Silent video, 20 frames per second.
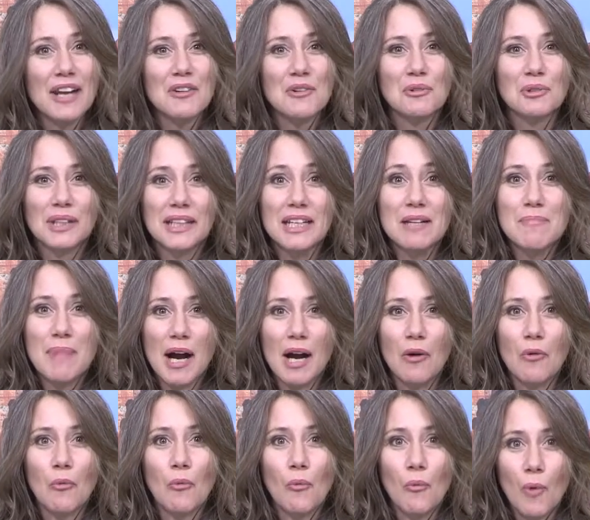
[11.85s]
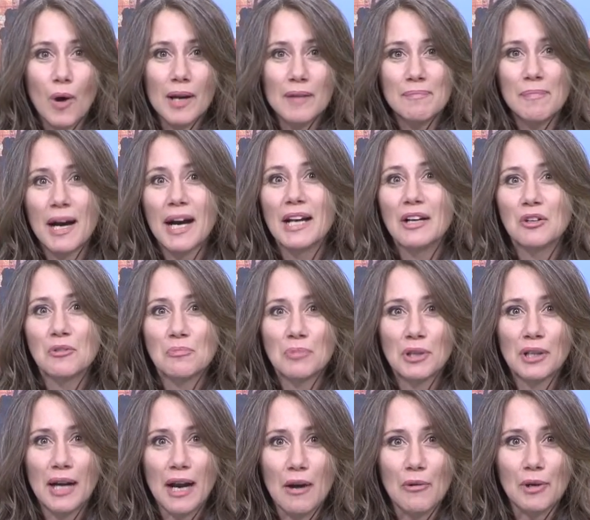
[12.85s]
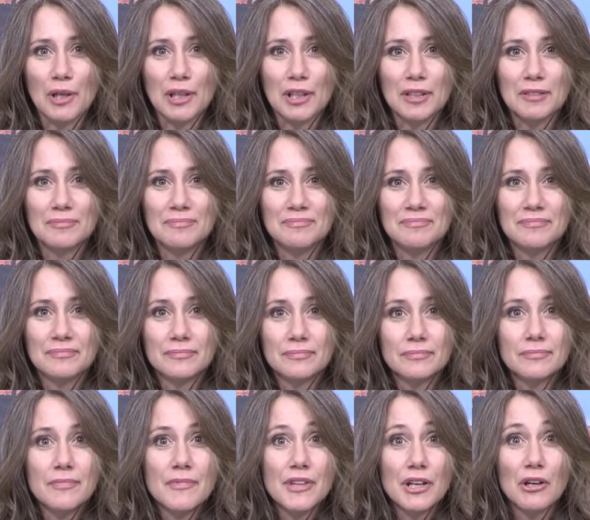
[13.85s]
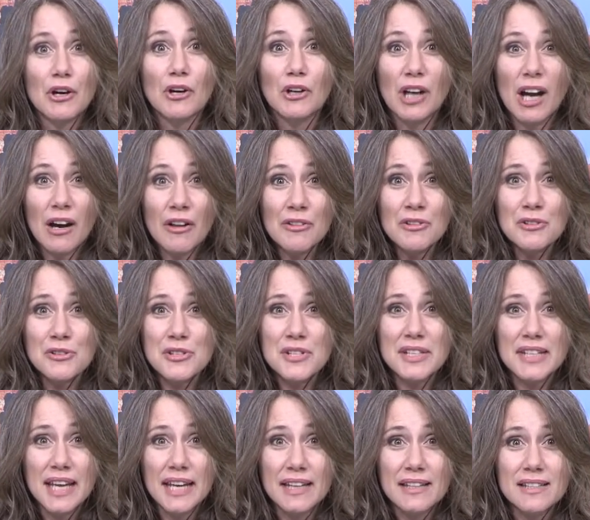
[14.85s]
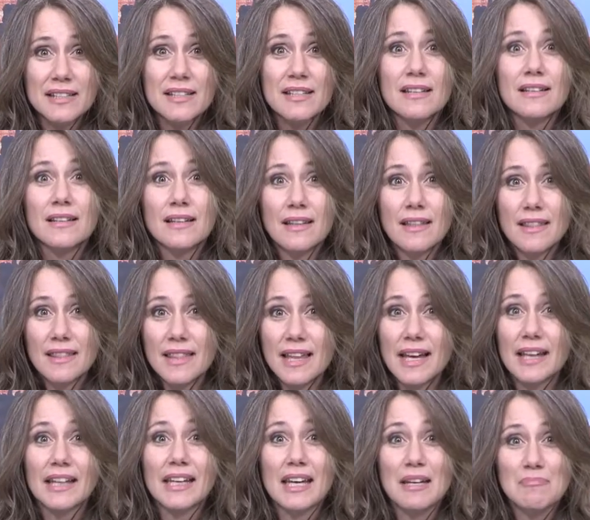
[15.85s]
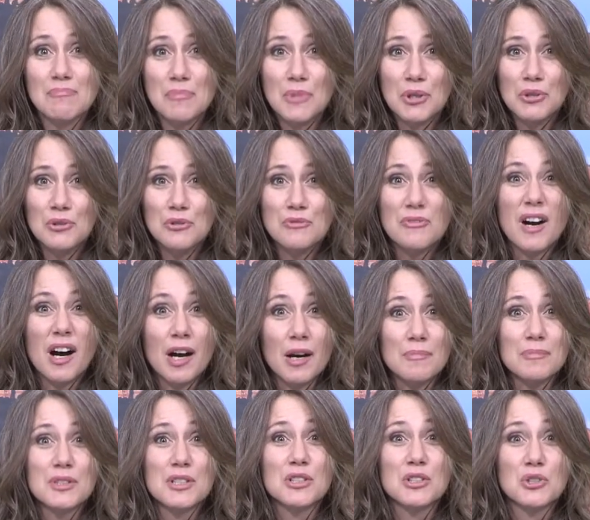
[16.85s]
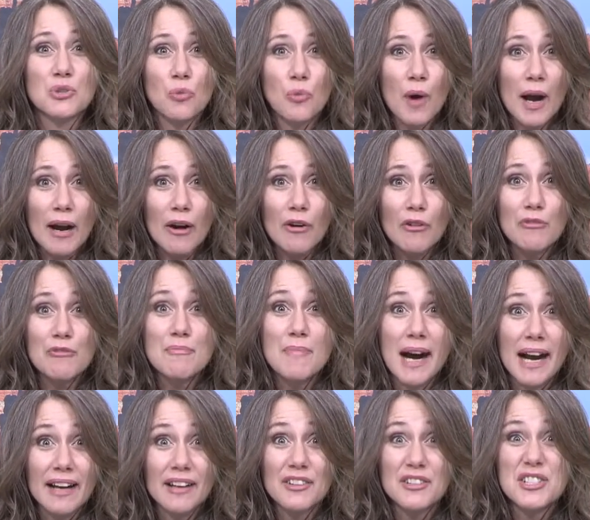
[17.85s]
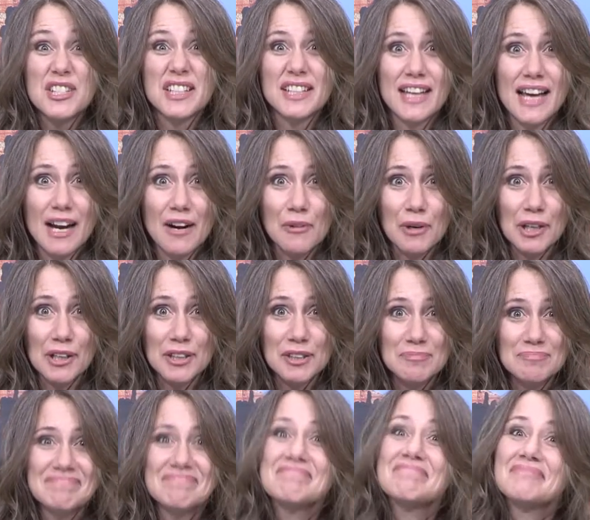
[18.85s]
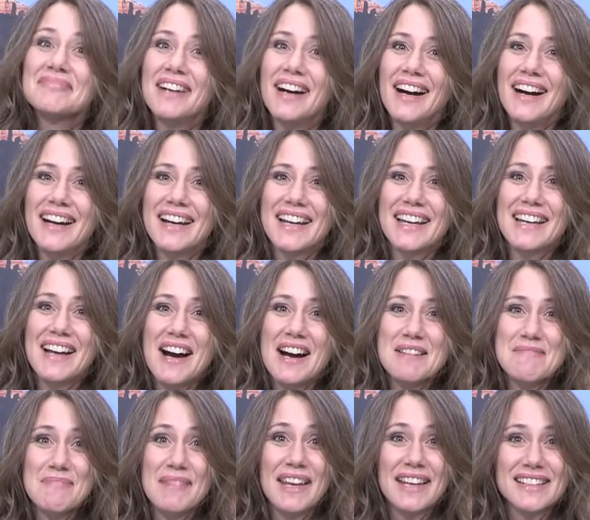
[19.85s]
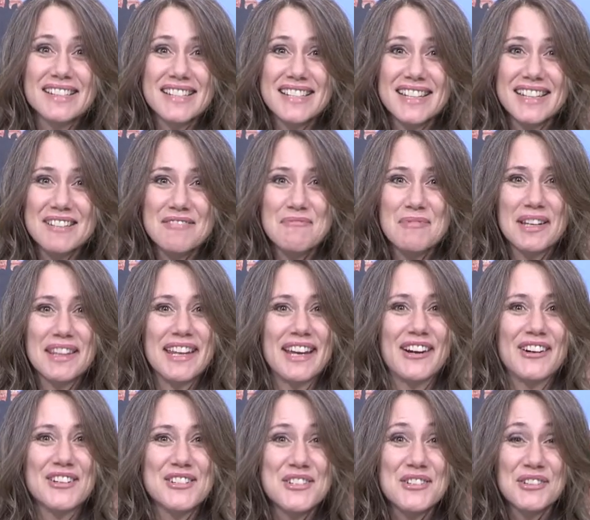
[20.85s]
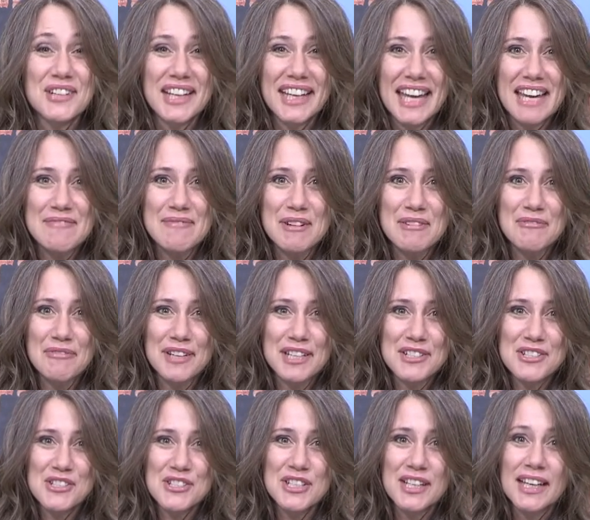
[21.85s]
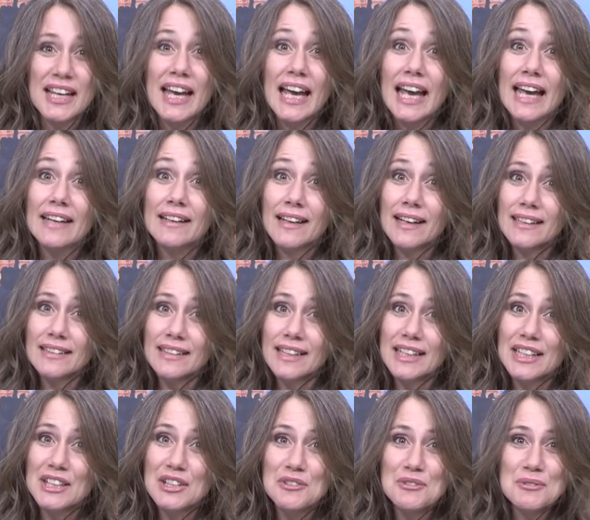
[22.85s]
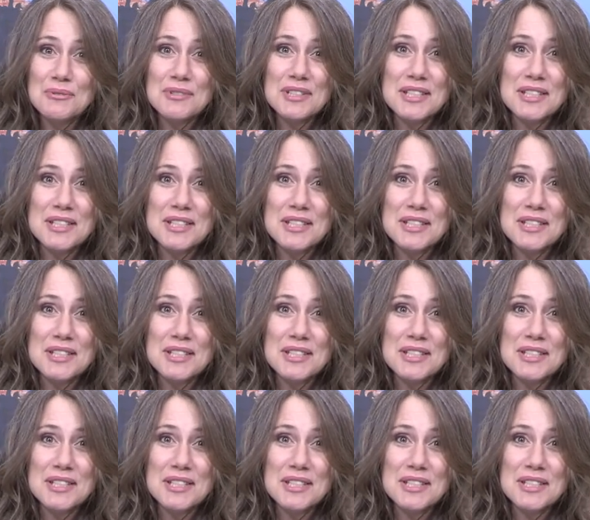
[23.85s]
at only about one mile per hour? There are other snakes that can move up to 12 miles an hour. Hi, I'm Nancy with Arizona Game and Fish, and I'd like you